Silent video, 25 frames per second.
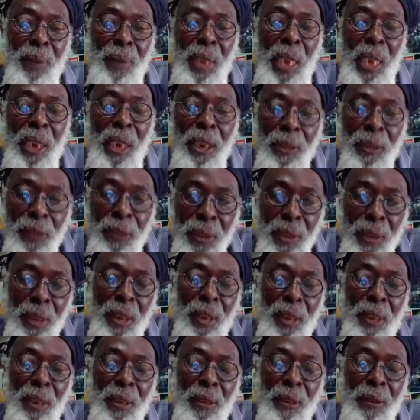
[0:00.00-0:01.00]
and a
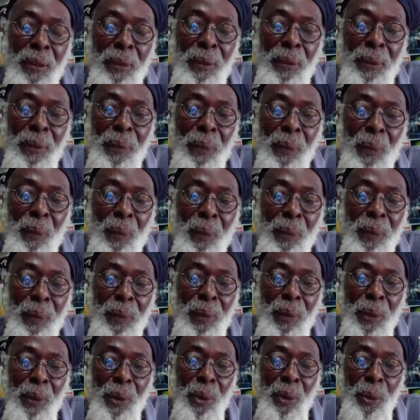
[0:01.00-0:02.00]
liberty
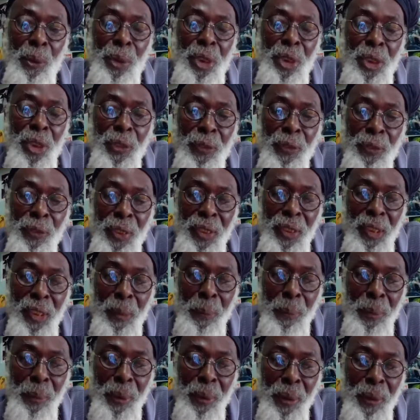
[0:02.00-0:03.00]
which is
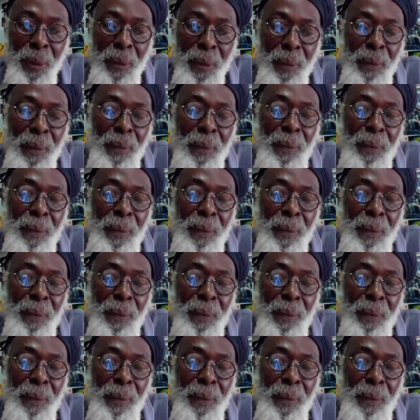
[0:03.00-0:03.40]
visible.